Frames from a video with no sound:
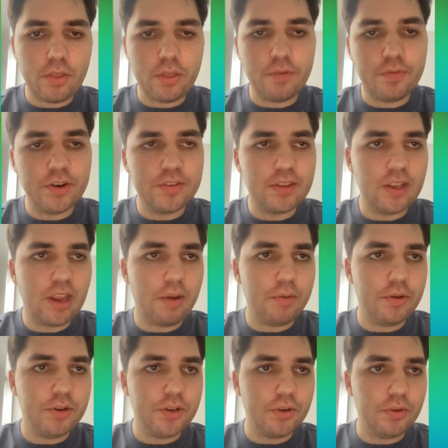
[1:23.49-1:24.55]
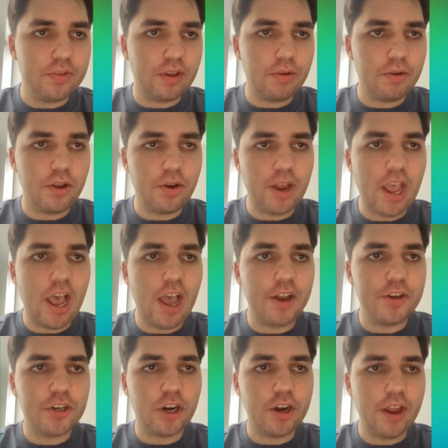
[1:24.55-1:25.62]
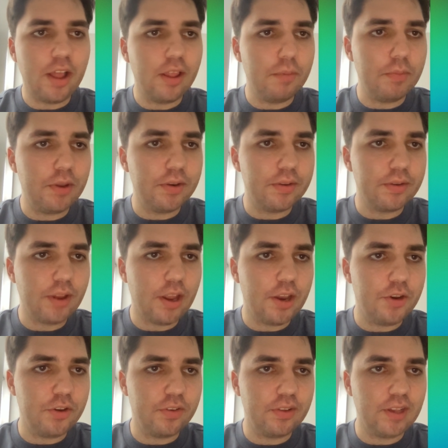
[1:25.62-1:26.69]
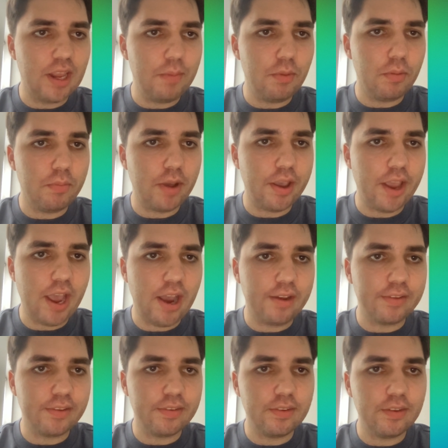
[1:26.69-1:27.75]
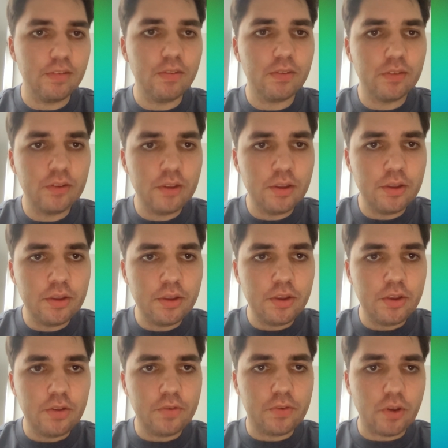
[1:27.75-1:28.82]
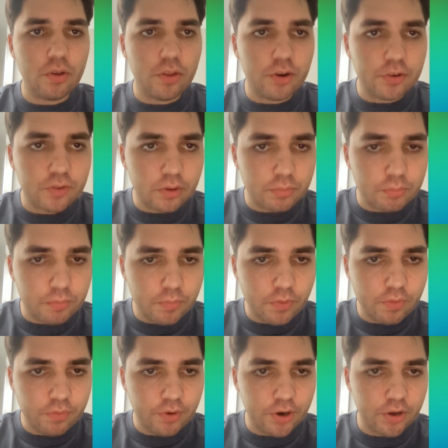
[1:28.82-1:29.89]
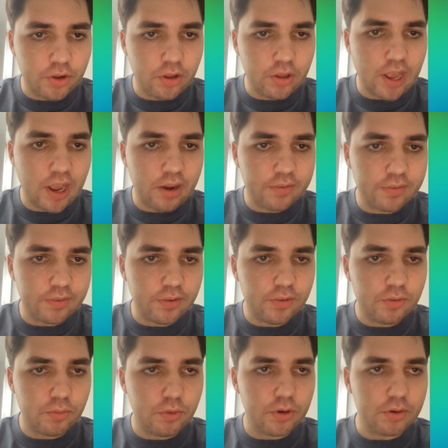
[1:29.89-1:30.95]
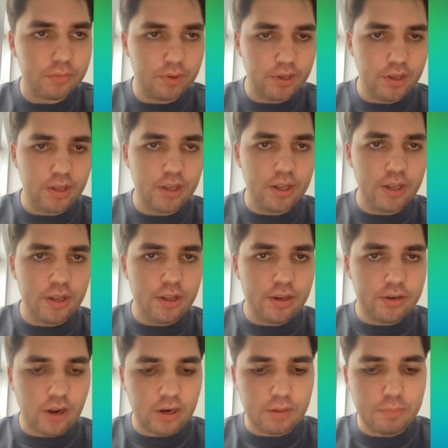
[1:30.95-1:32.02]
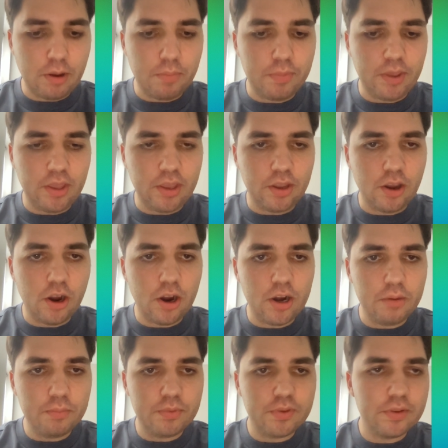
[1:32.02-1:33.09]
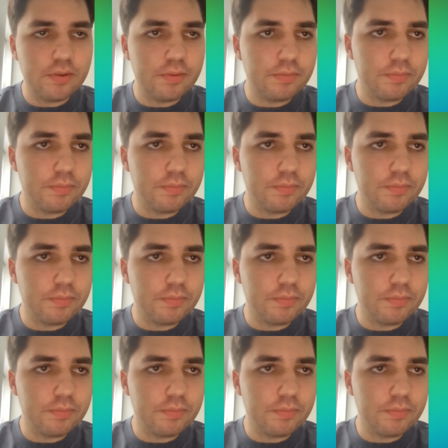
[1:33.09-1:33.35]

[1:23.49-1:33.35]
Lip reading: the first thing I would do is I would go to Add Chart Element and just label my axes. So there's the vertical axis, which we talked about being carbs.